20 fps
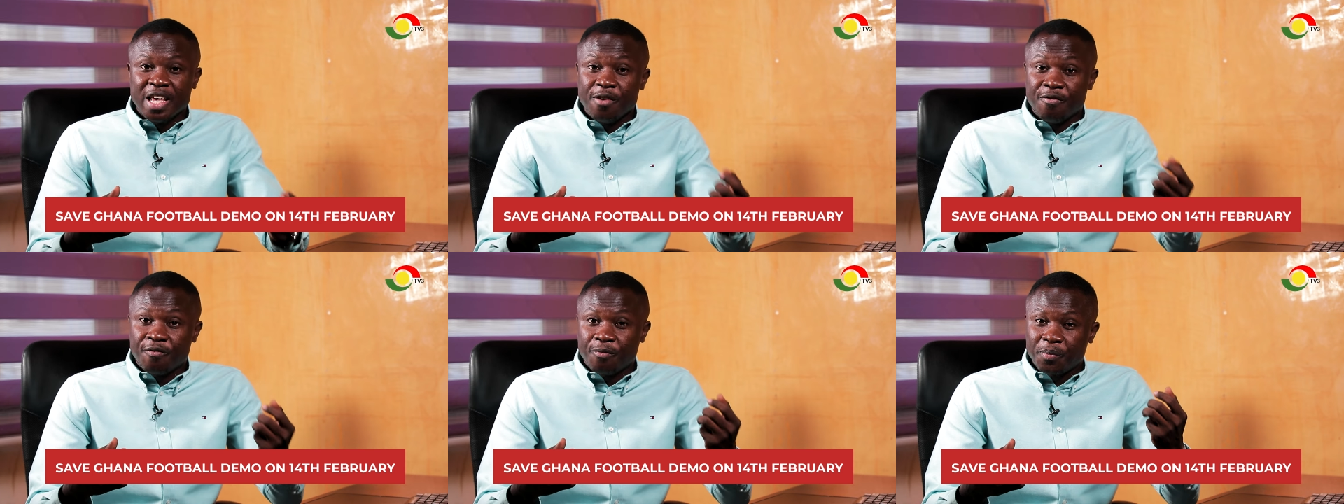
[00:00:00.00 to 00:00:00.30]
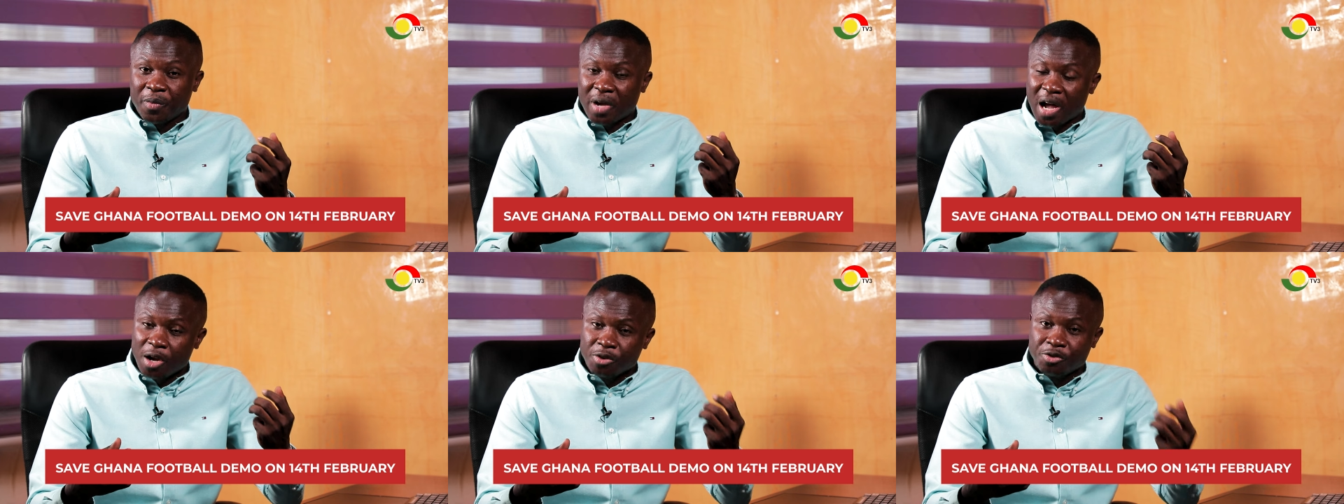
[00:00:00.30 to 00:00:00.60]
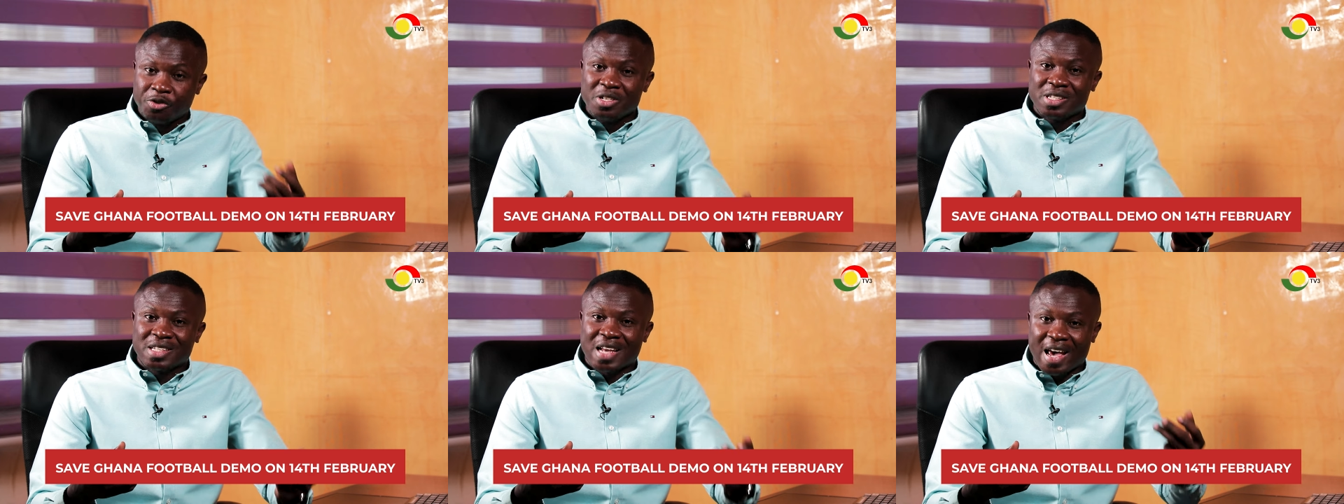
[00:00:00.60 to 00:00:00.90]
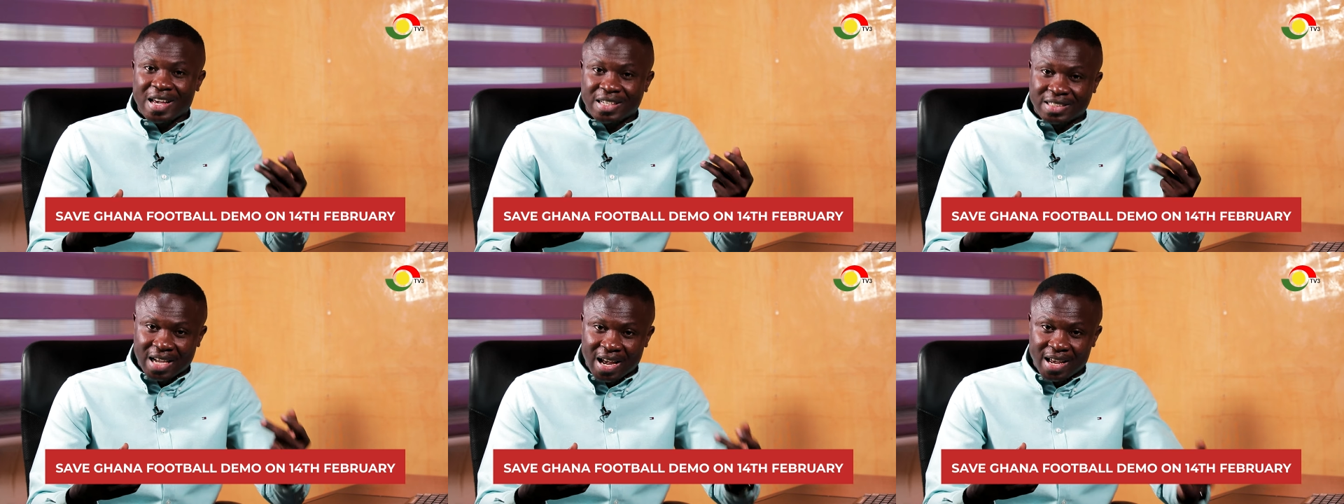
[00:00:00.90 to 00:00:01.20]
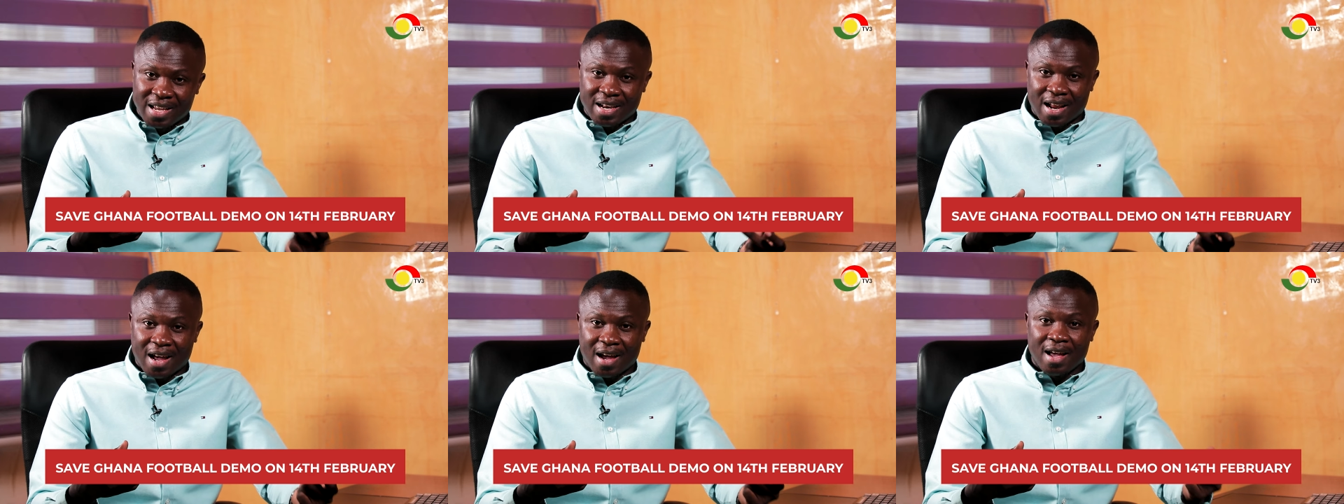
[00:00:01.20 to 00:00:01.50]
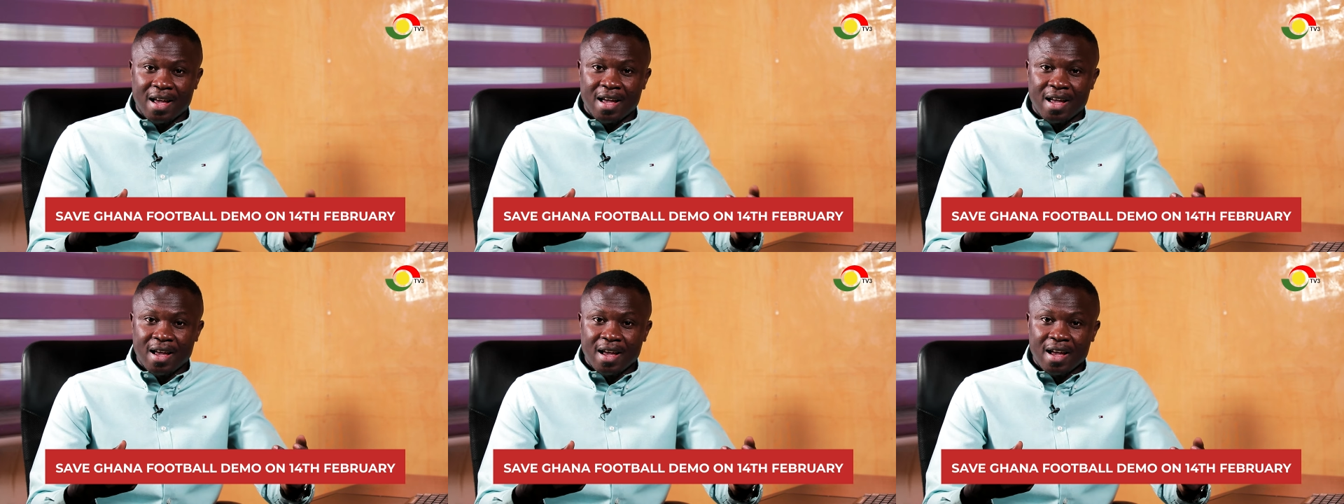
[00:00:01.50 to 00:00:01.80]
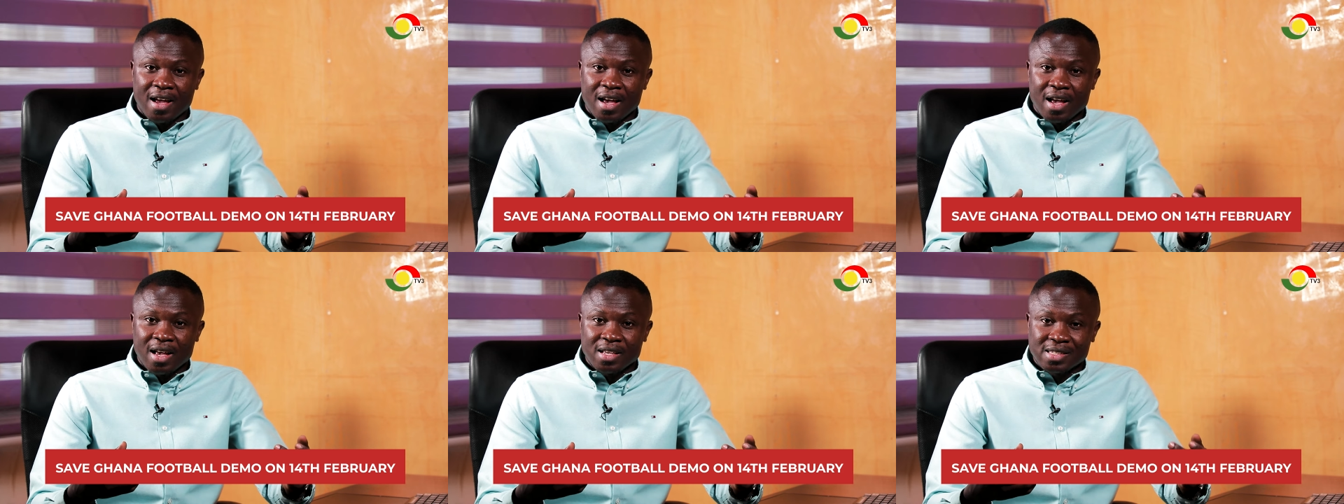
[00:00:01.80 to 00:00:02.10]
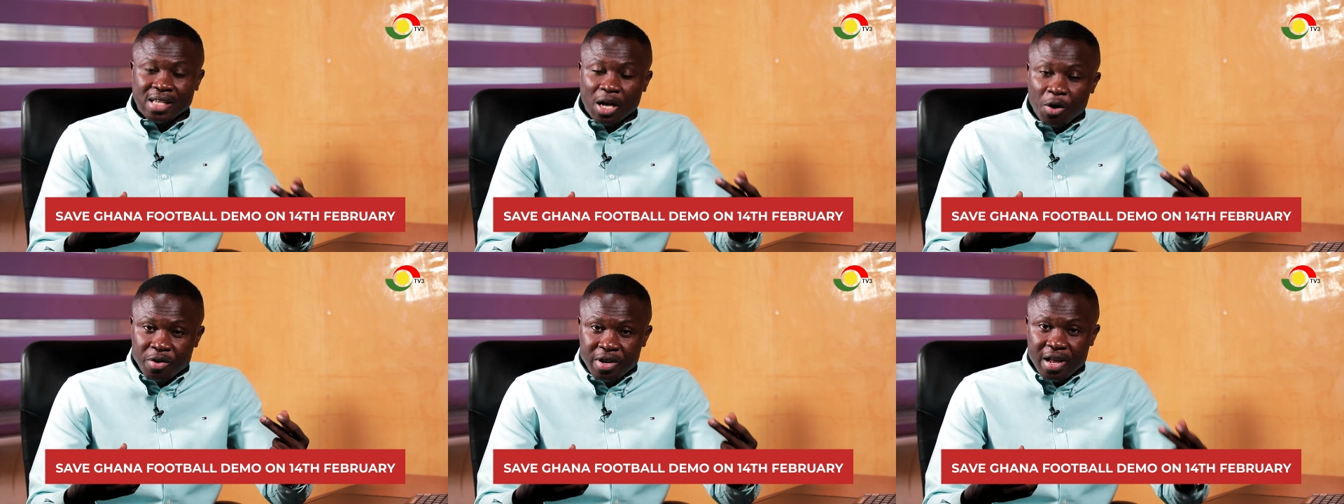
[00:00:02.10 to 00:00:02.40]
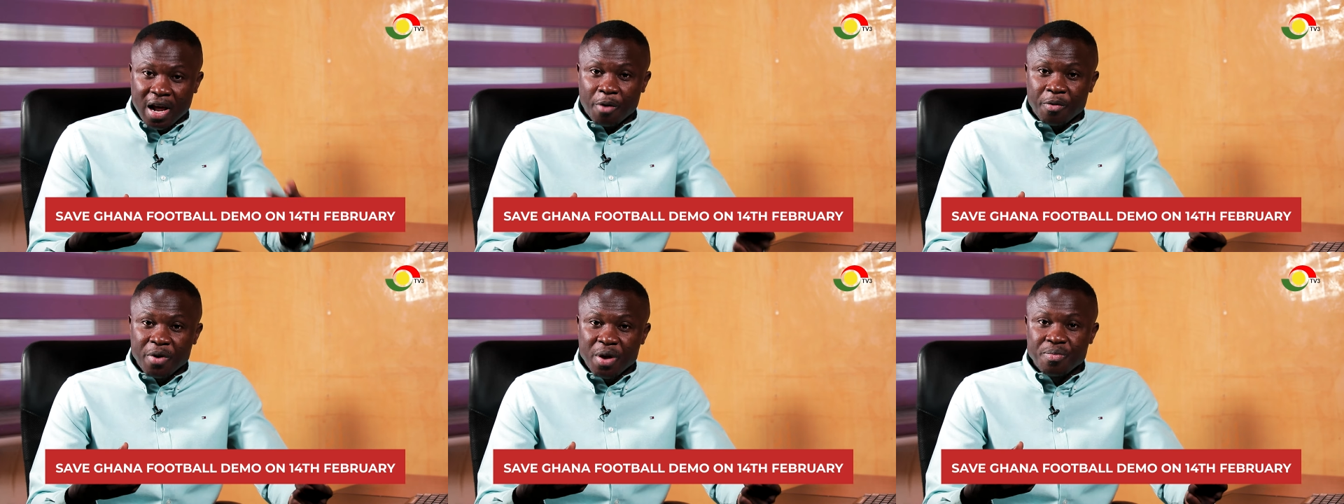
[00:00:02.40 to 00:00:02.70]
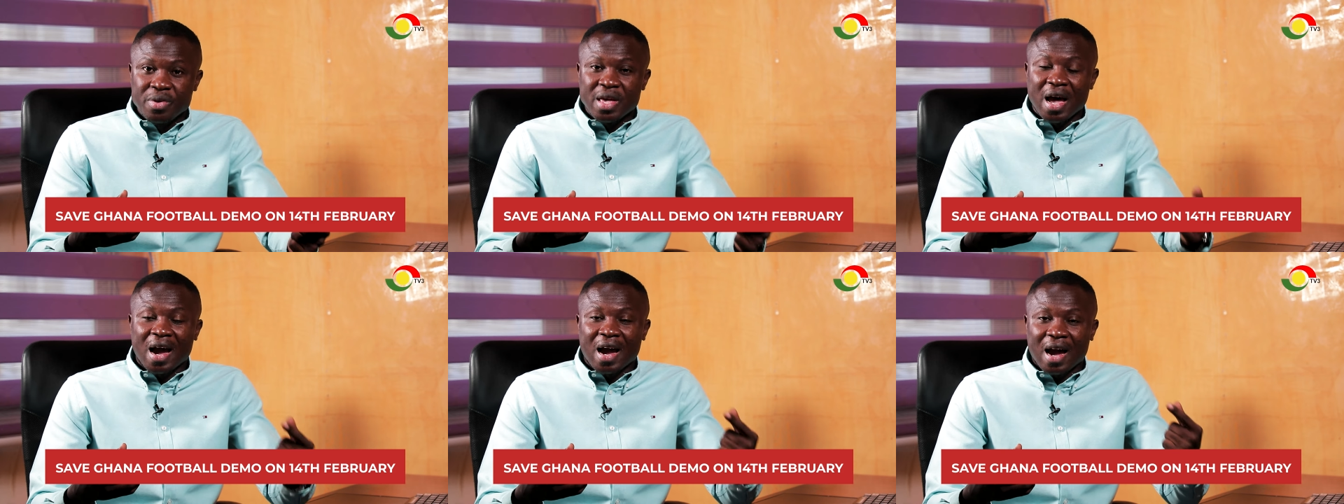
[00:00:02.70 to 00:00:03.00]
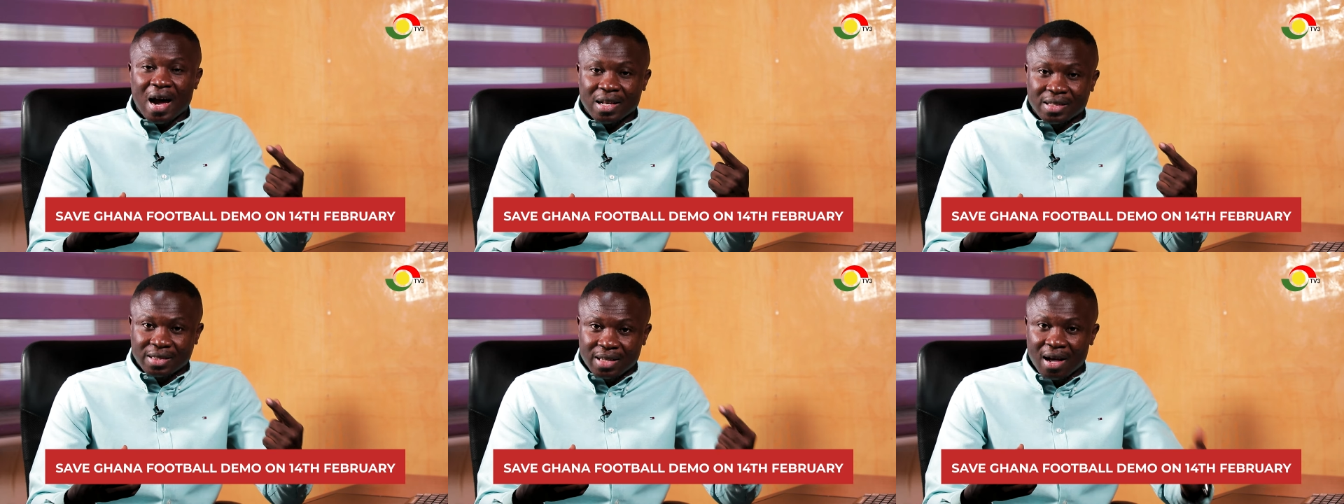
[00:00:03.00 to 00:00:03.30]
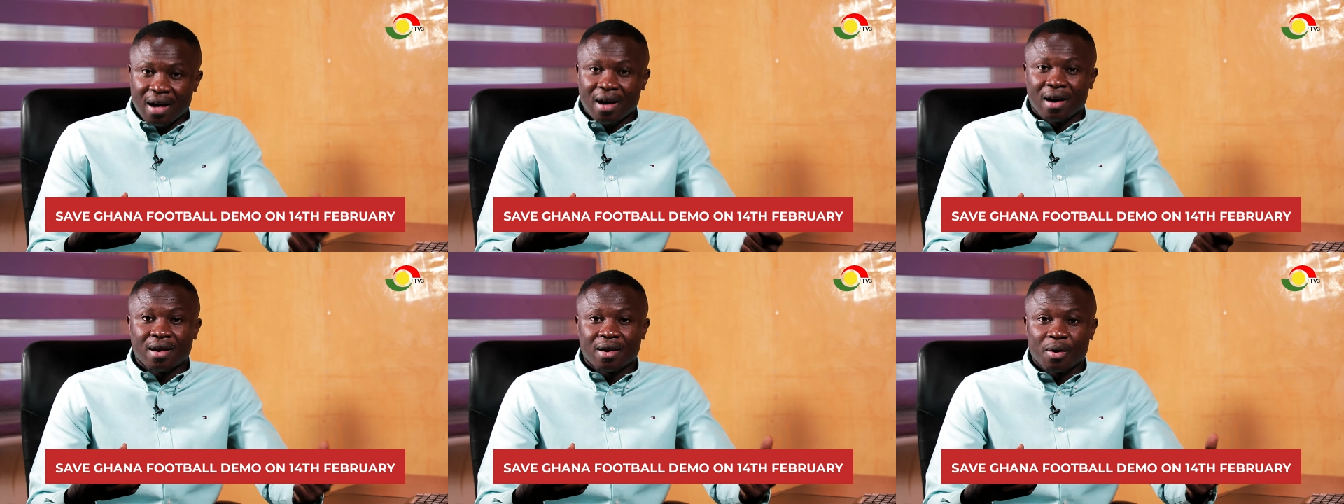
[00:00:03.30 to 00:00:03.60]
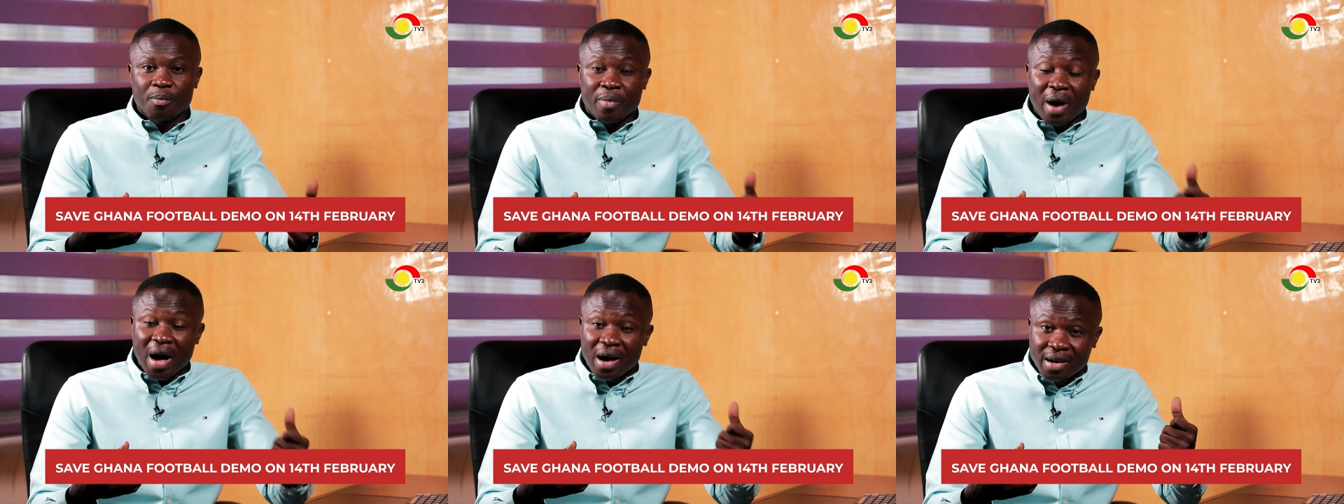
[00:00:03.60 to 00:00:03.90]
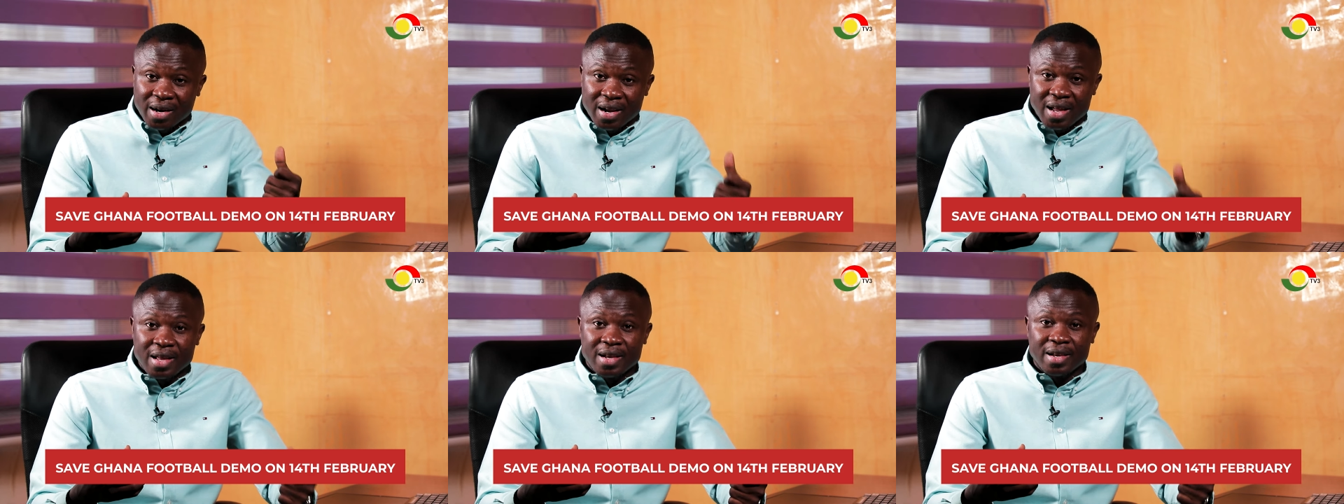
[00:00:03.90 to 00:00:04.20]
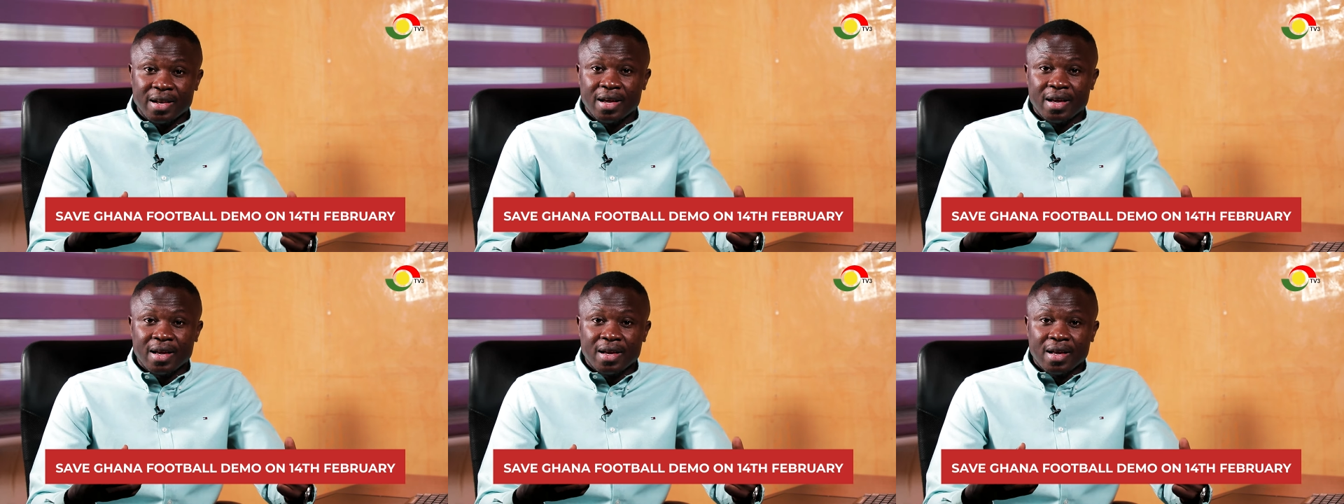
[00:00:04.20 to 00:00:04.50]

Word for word: If countries like China, Saudi Arabia, Qatar, Bahrain